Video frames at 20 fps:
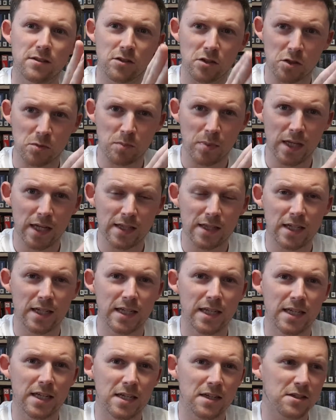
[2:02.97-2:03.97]
just playing the
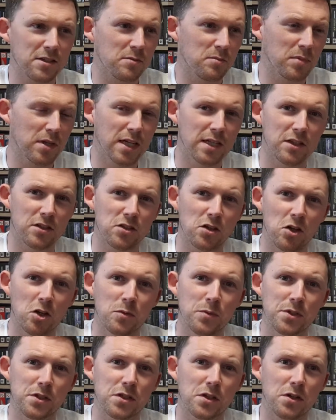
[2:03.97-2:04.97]
leagues and playing the
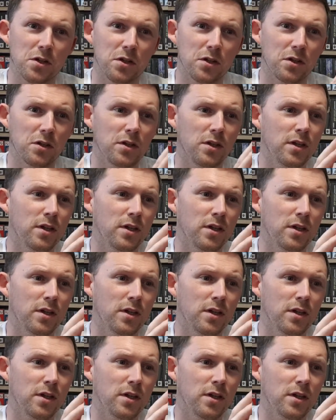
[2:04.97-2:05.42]
tournaments, or